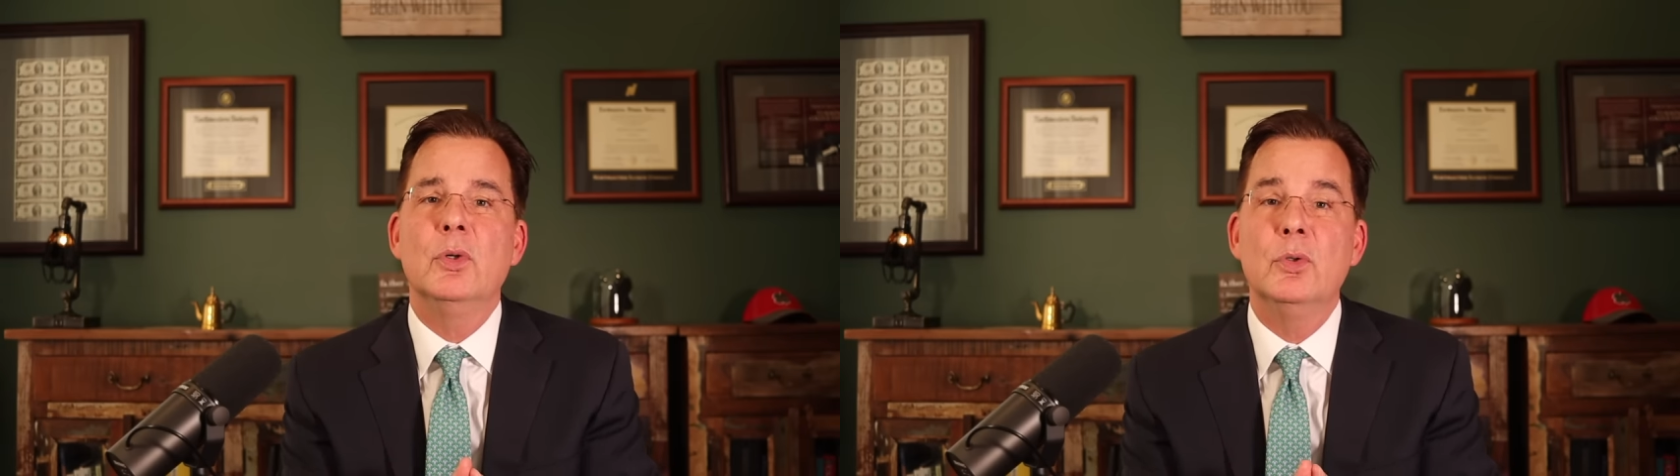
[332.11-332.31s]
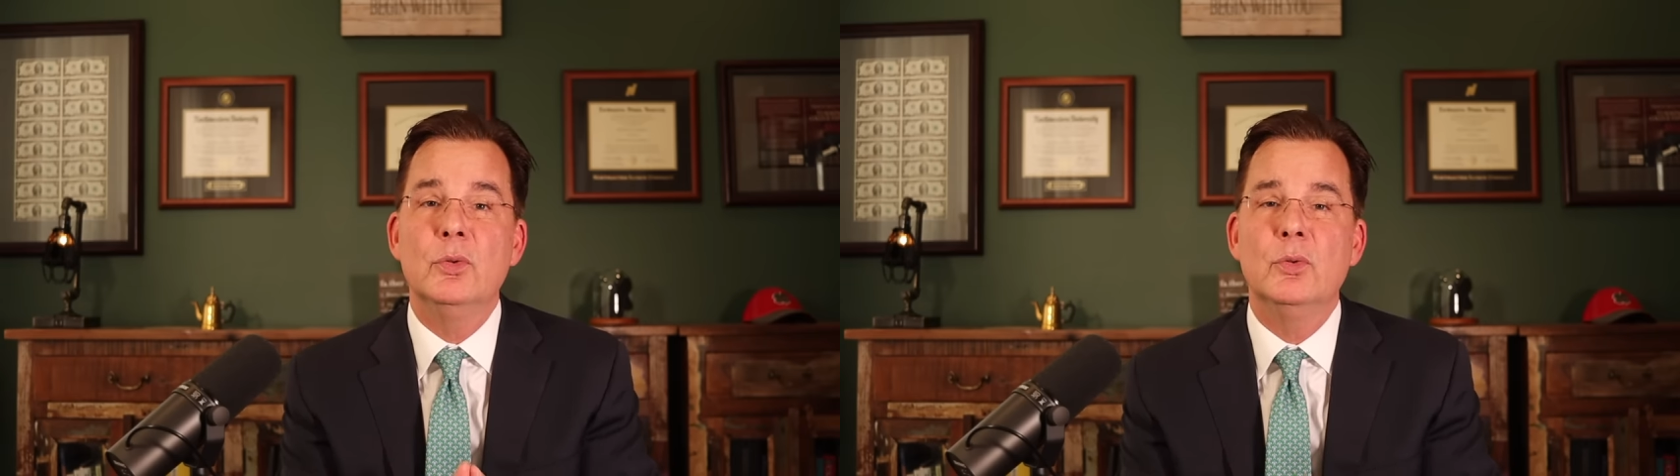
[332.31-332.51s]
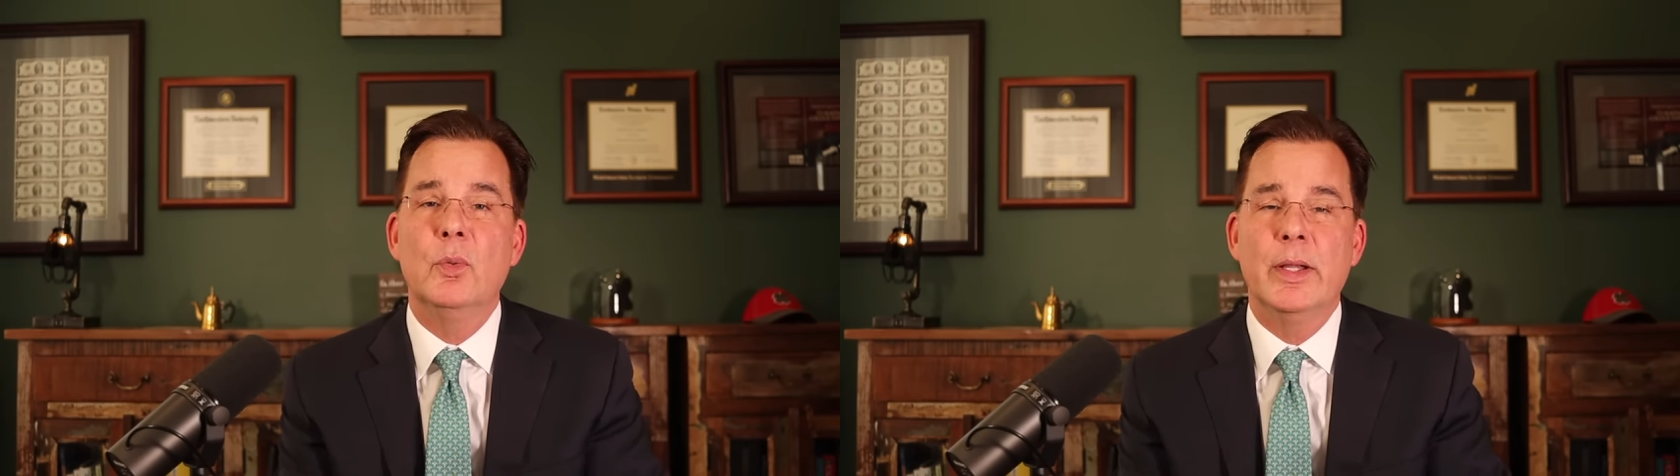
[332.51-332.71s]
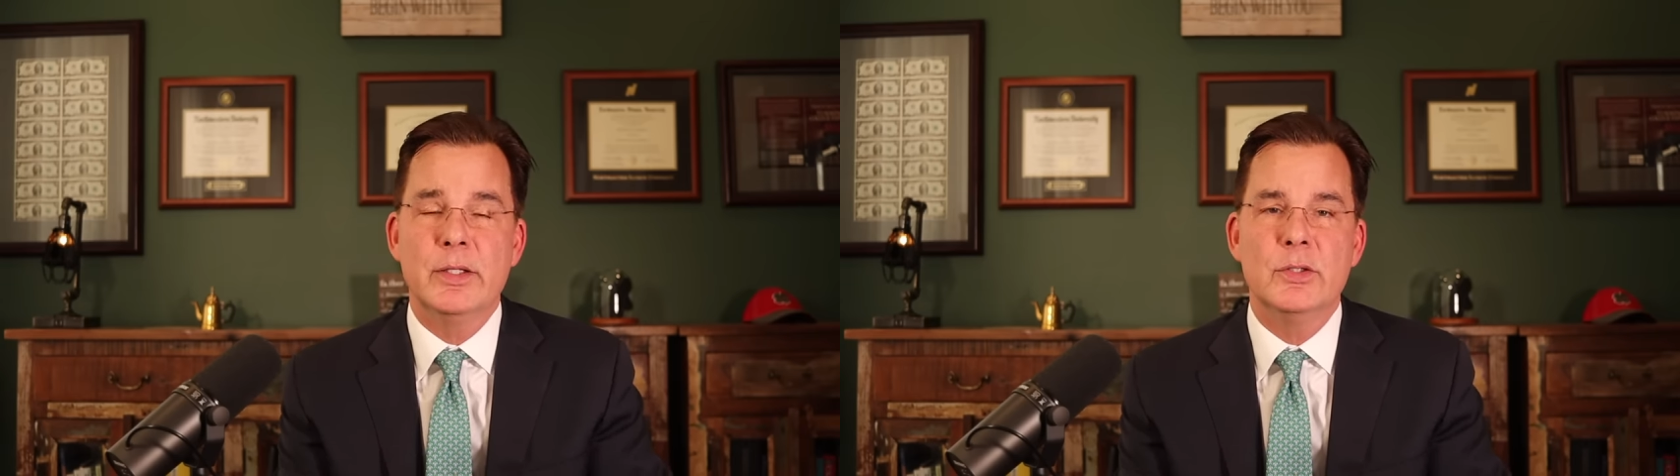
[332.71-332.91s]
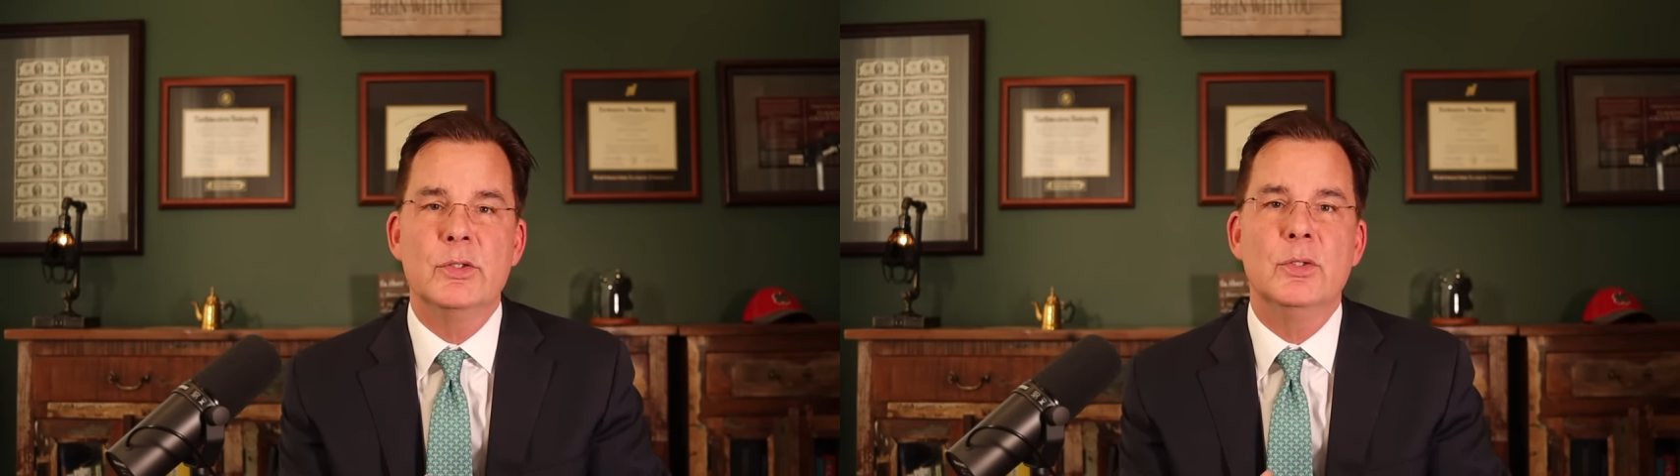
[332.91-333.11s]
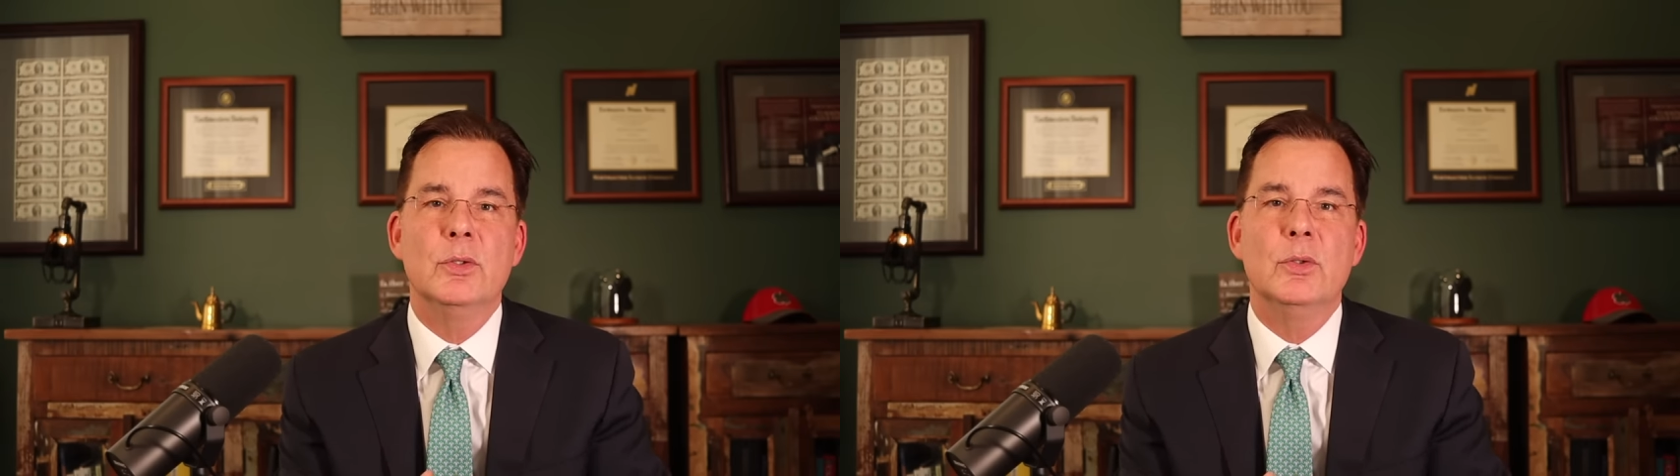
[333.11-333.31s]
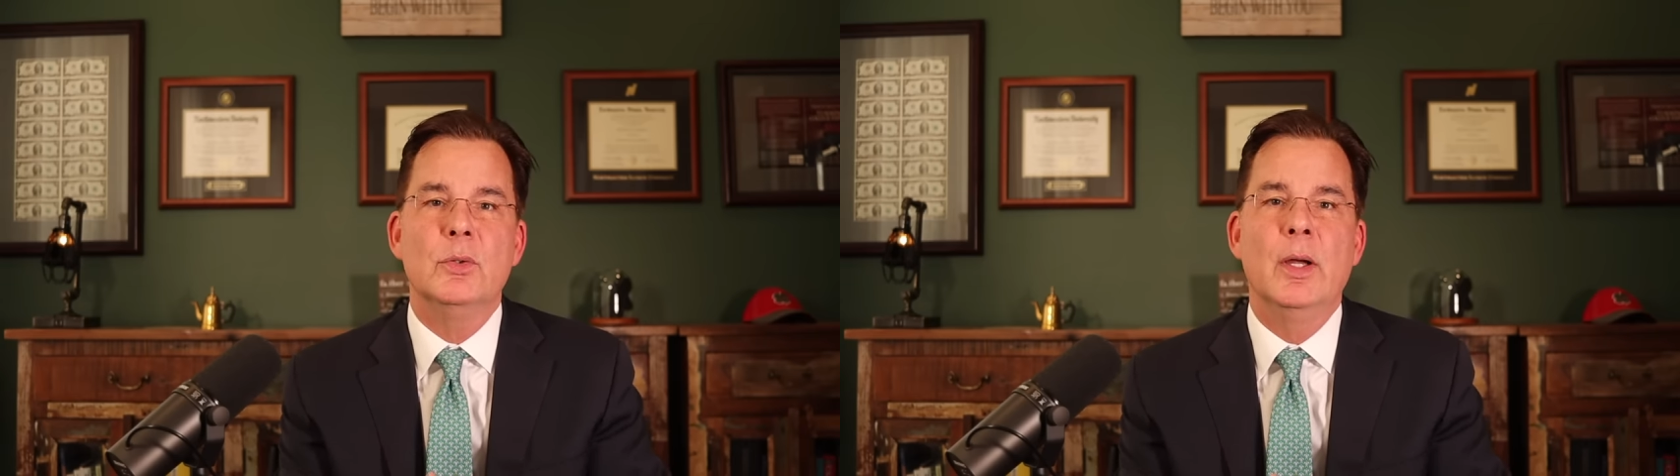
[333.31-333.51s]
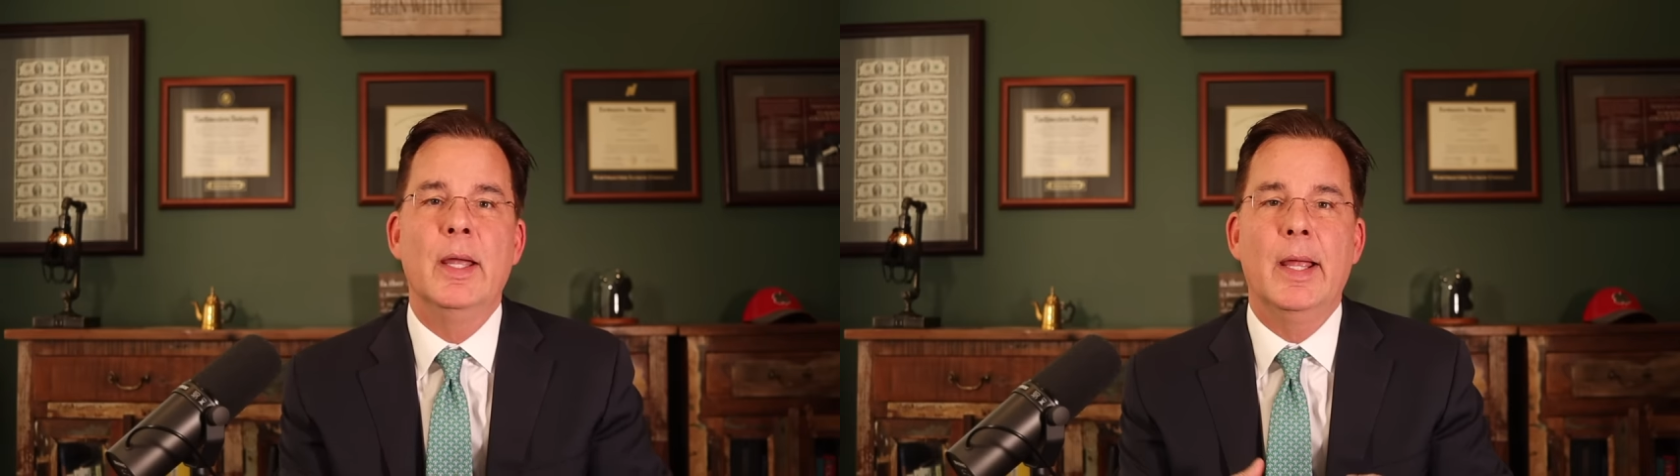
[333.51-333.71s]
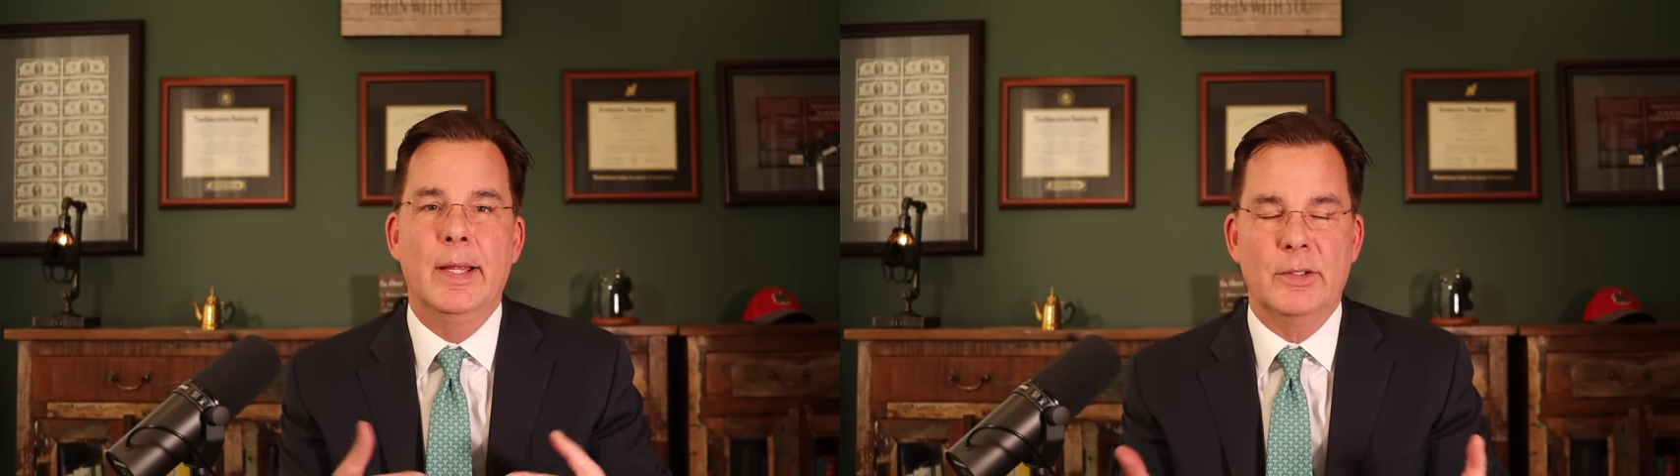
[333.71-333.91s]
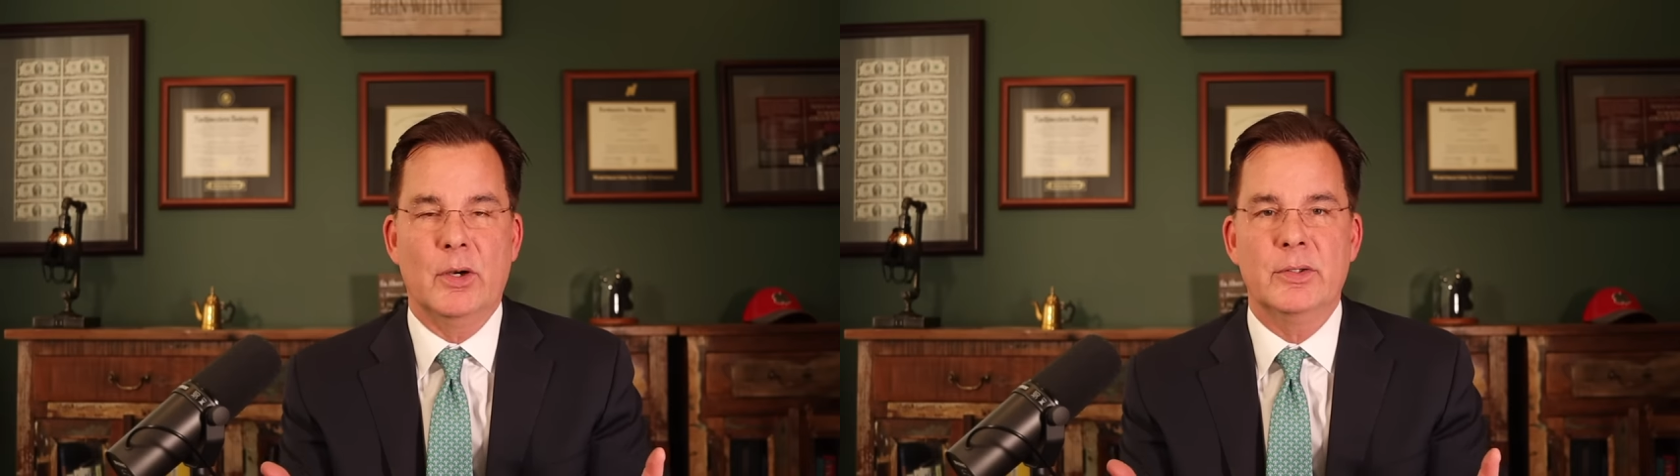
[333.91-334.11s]
who went to
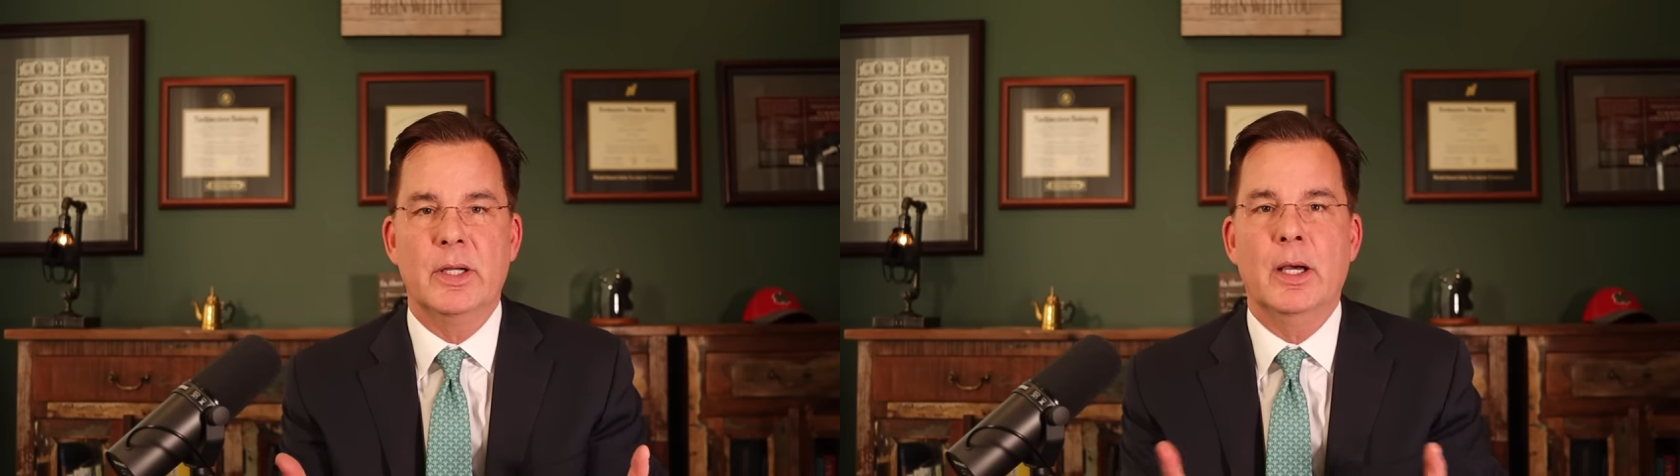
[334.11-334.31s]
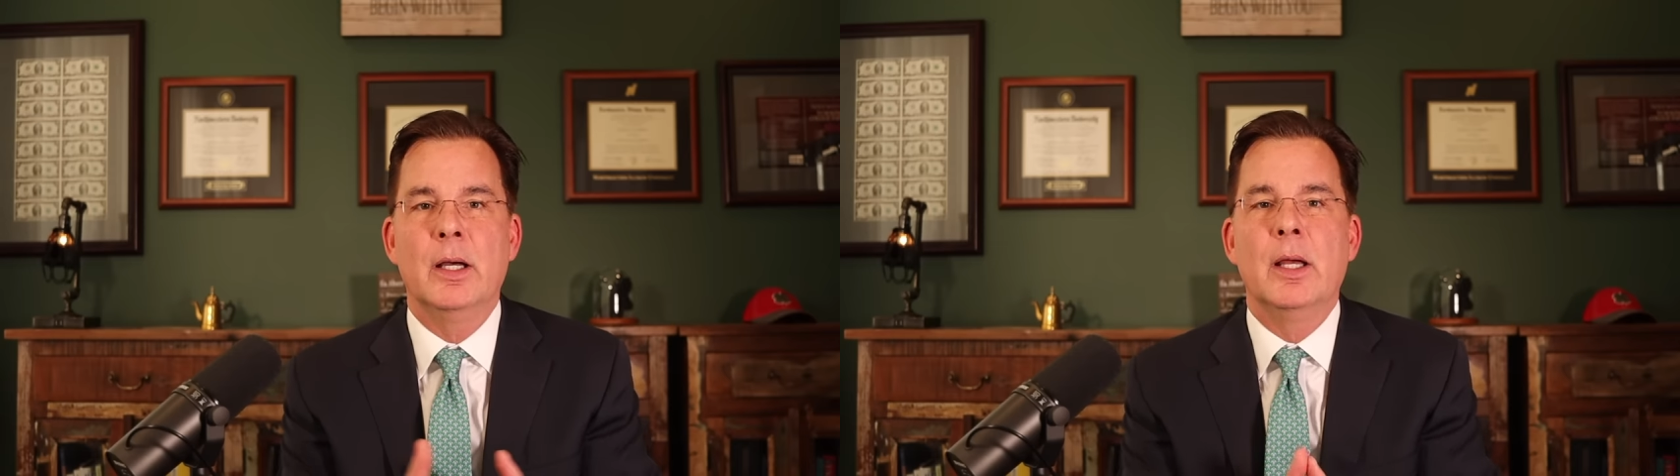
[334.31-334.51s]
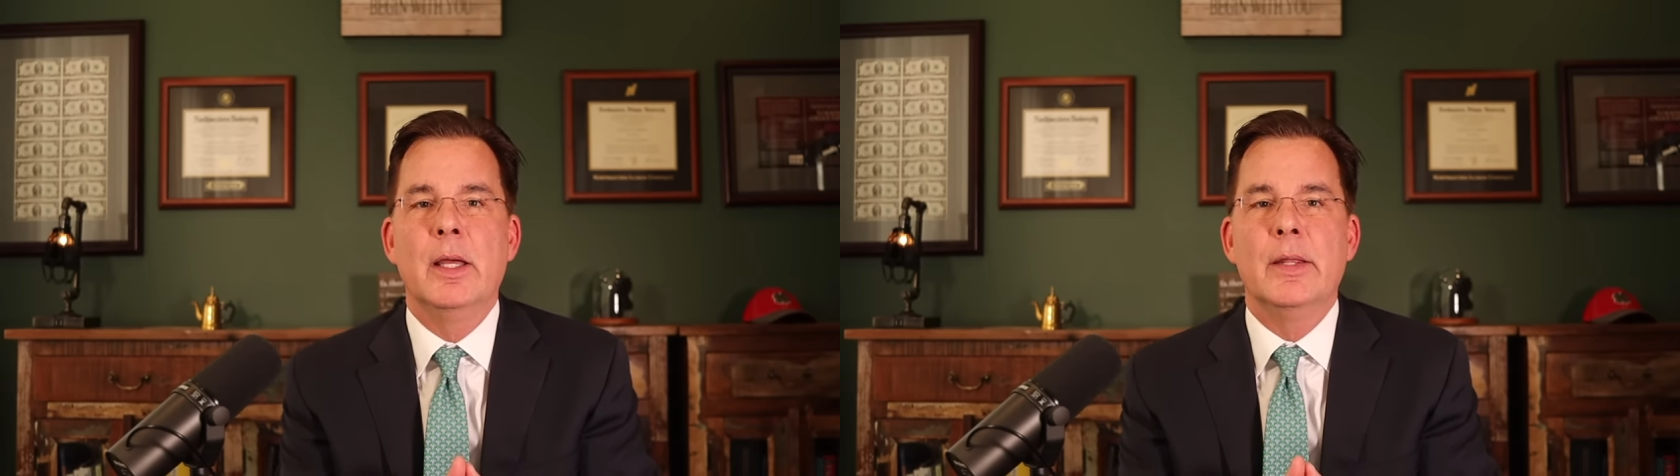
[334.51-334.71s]
Antarctica.